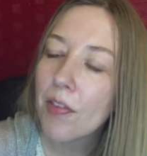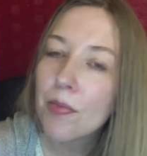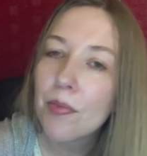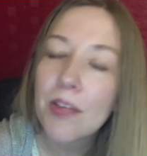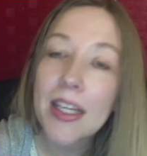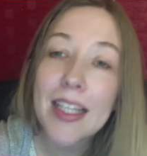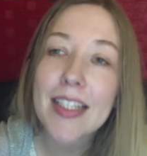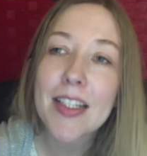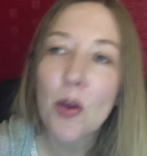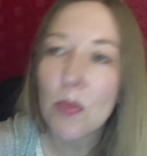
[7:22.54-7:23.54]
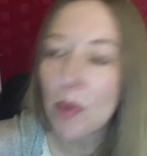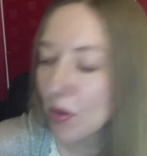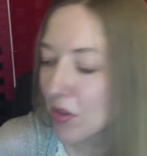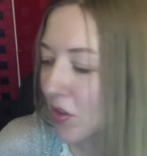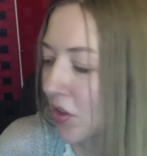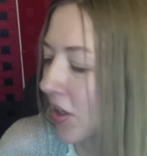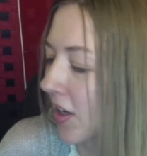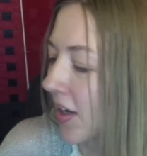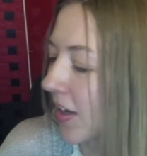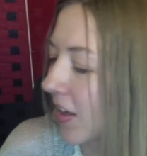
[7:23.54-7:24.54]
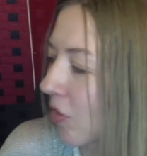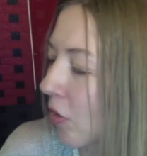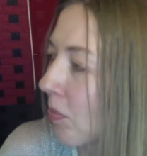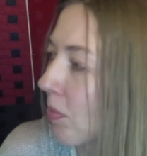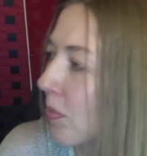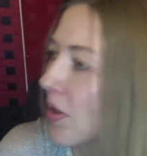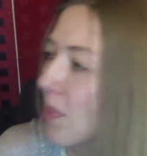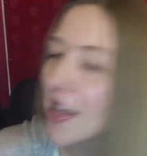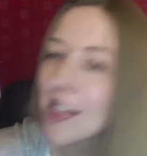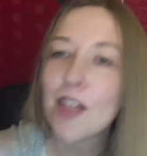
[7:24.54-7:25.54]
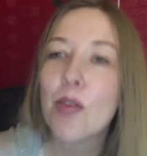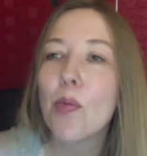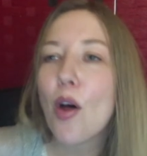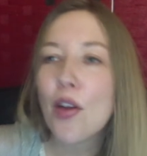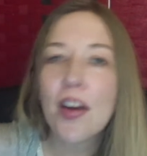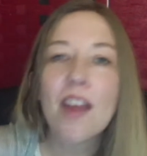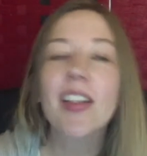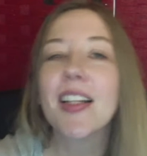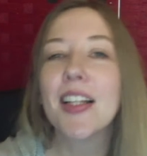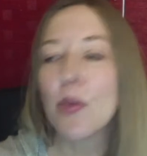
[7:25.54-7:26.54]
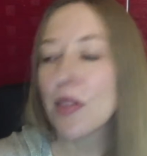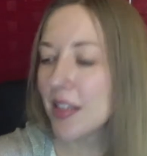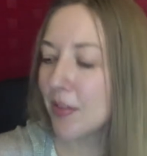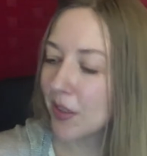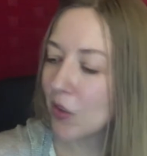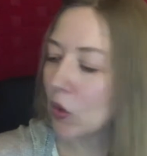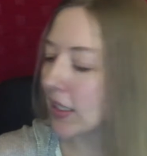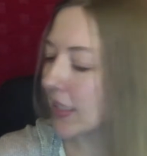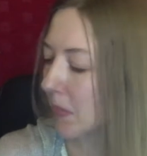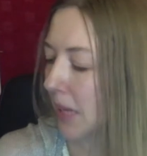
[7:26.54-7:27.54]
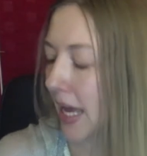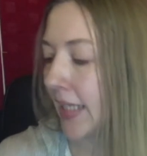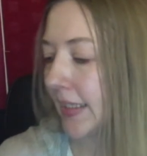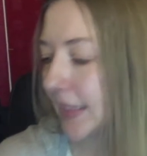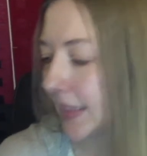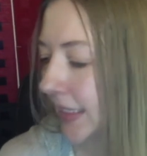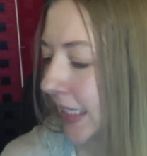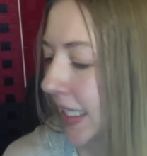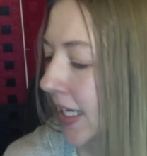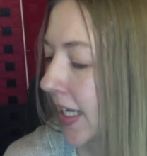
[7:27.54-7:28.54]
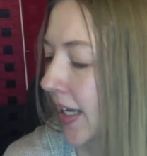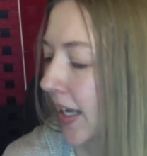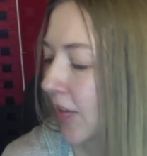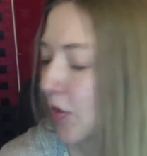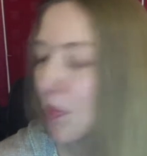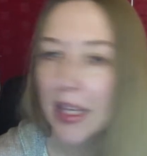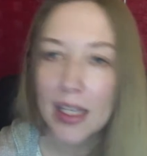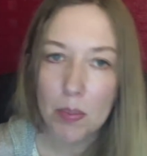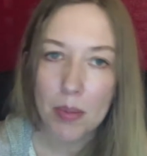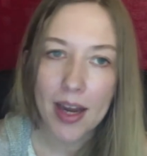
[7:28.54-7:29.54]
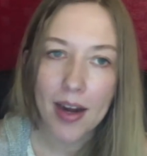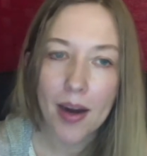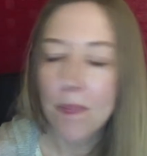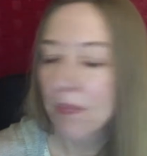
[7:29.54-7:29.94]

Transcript: fix almost or put a magical wand on everything that was difficult in their past to make it better.